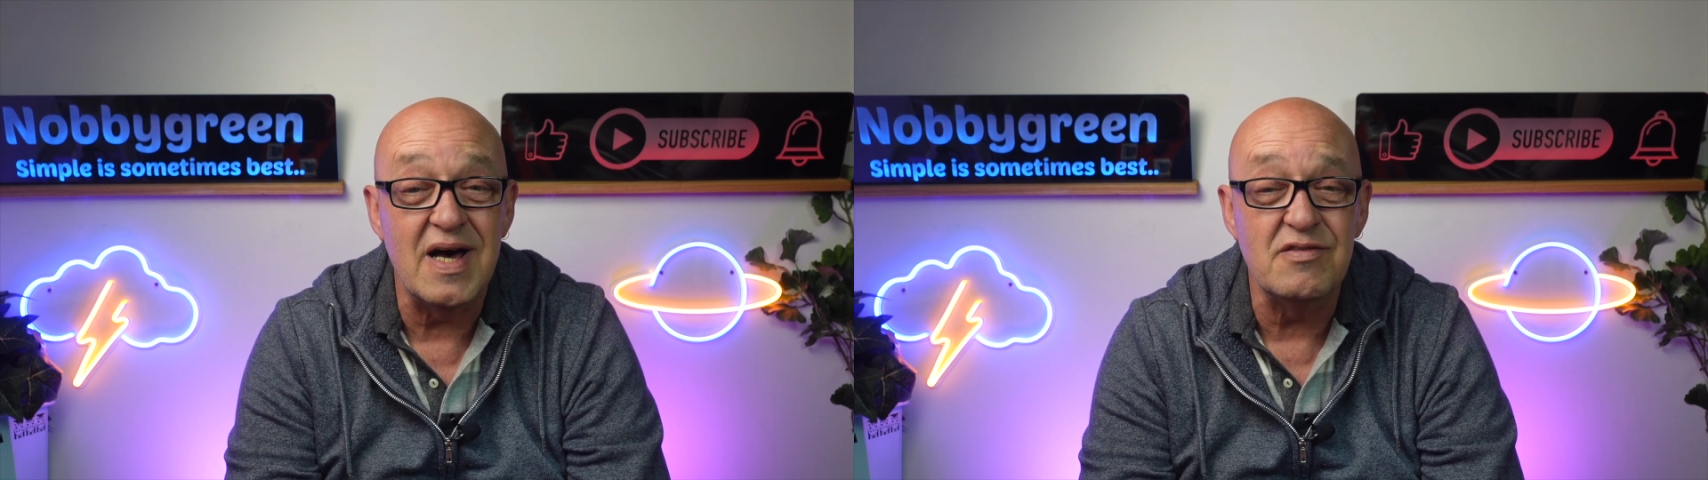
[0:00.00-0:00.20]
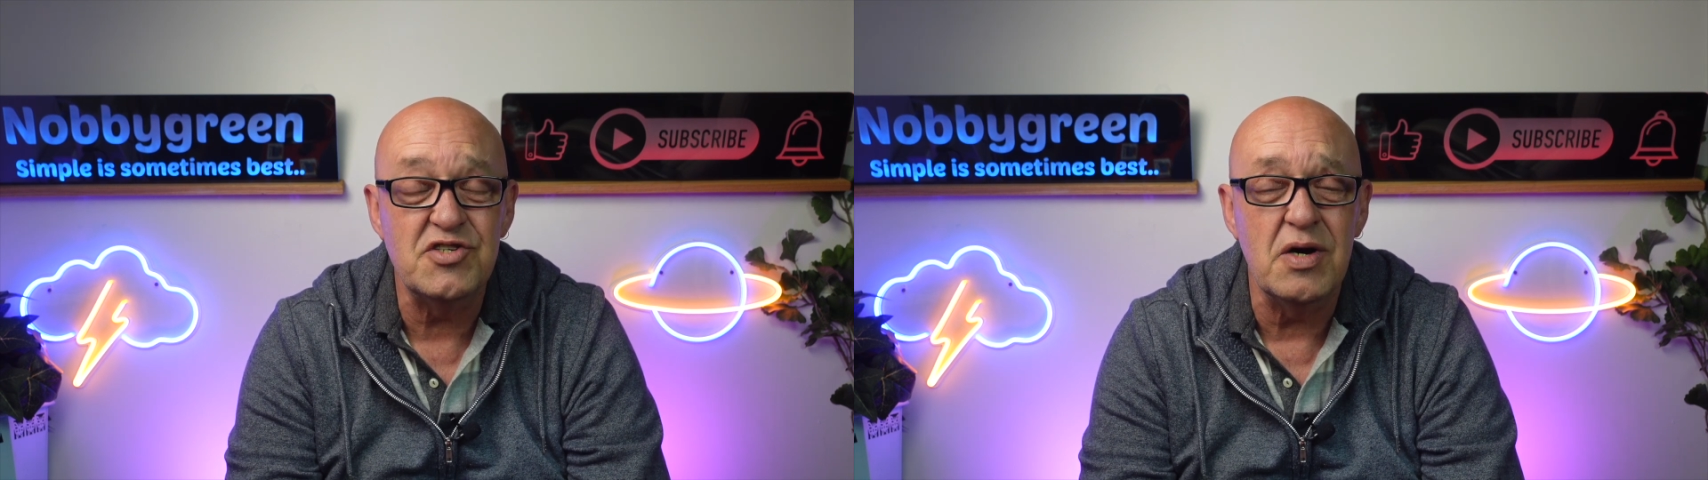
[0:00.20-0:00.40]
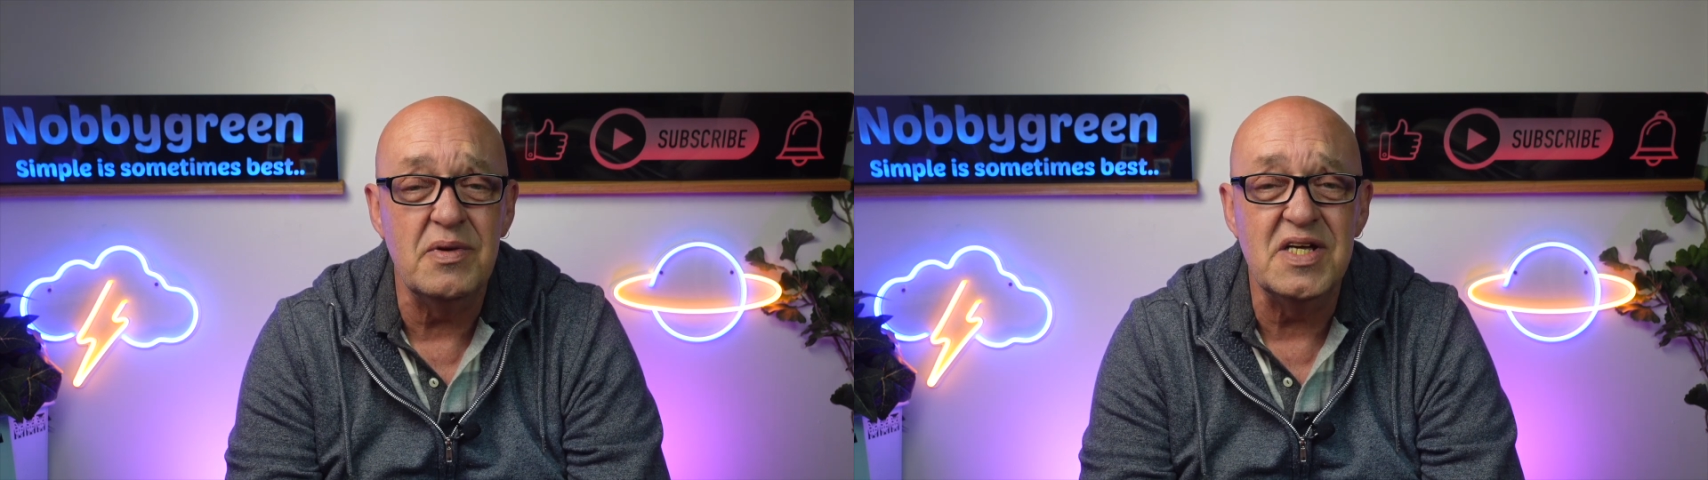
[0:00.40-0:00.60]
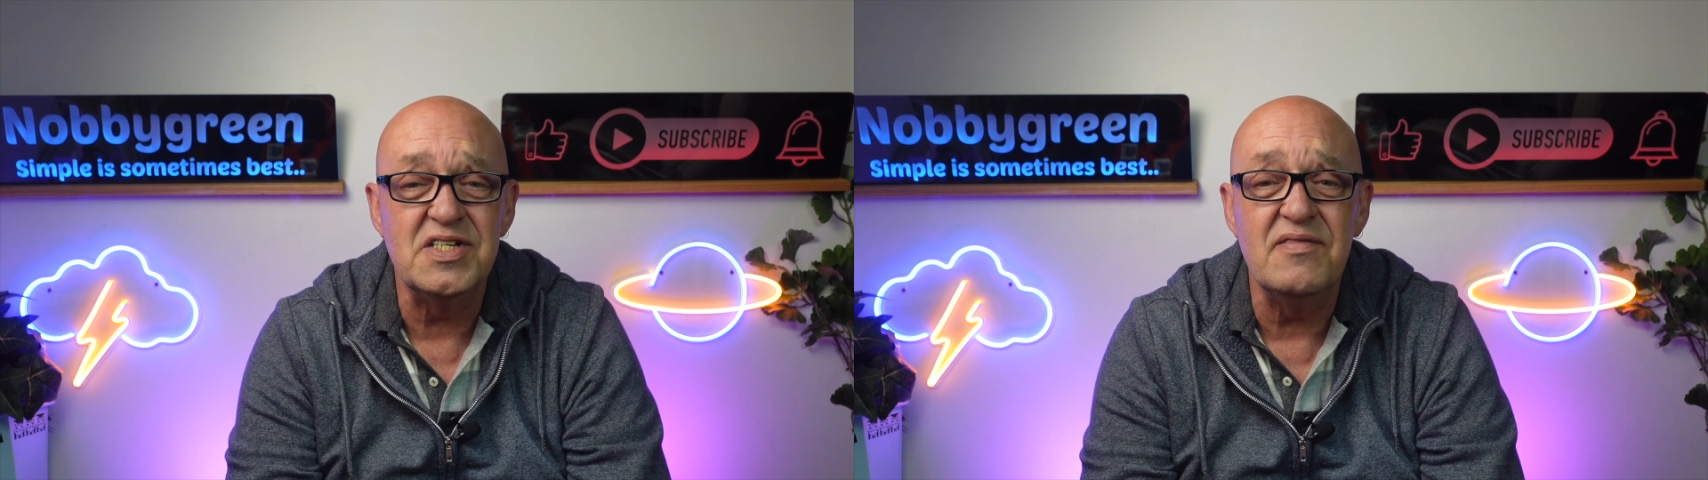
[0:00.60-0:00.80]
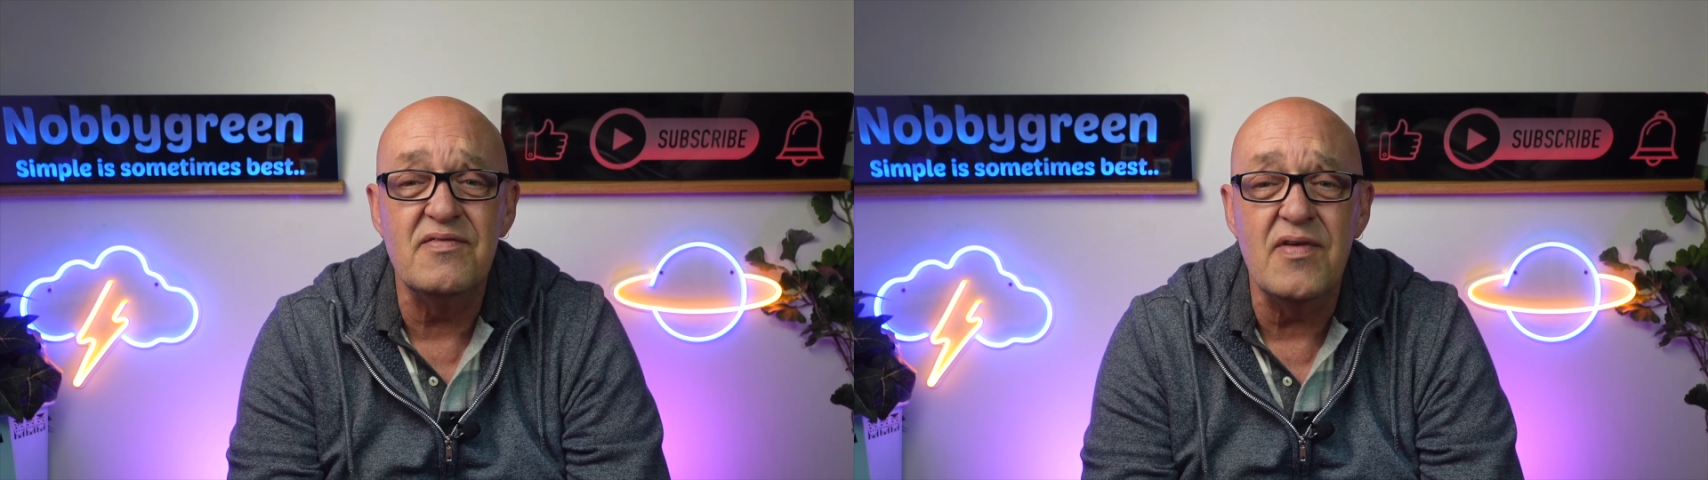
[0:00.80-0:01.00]
out showing
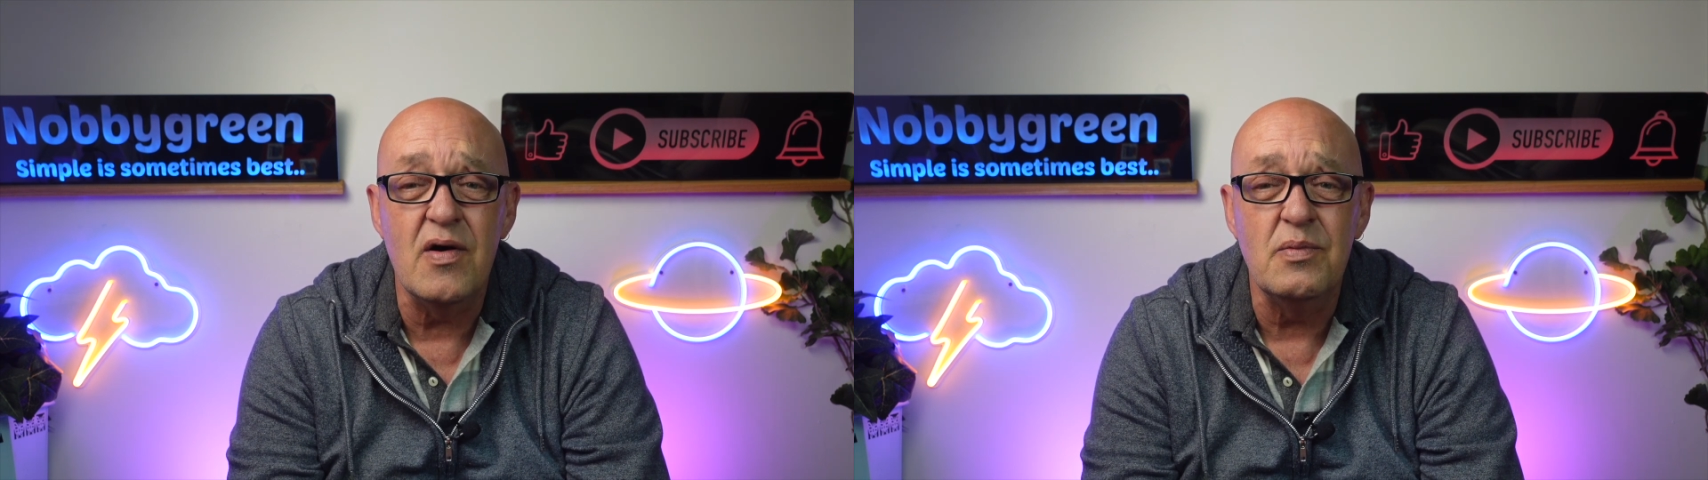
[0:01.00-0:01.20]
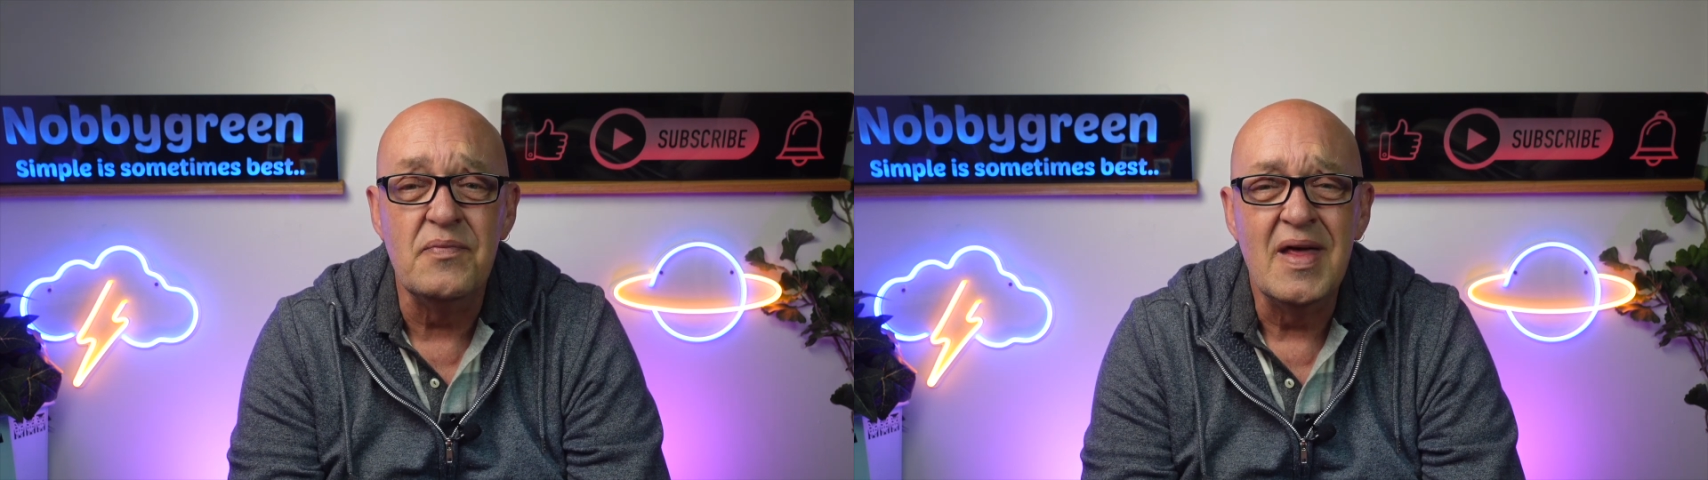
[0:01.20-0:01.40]
this info,